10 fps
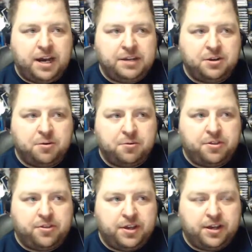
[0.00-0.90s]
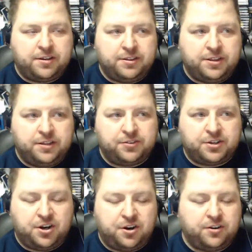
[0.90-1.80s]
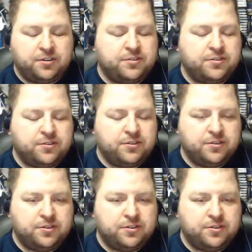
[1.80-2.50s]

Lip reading: I don't think this occurs.